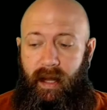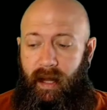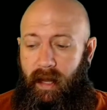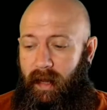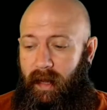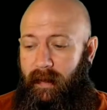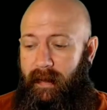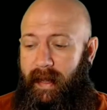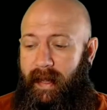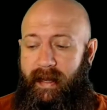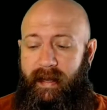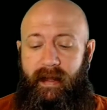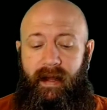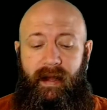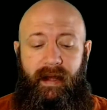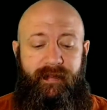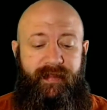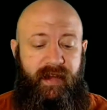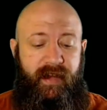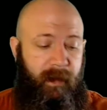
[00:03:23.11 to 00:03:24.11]
And
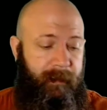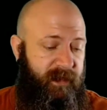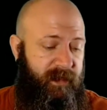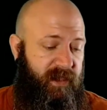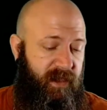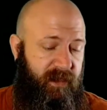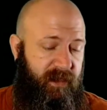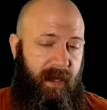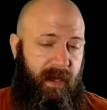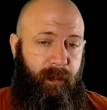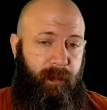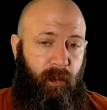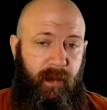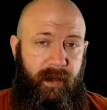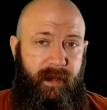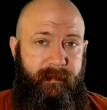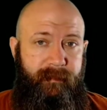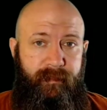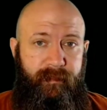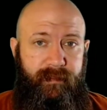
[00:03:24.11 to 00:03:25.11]
I think up until that
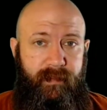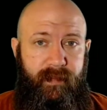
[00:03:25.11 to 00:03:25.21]
point,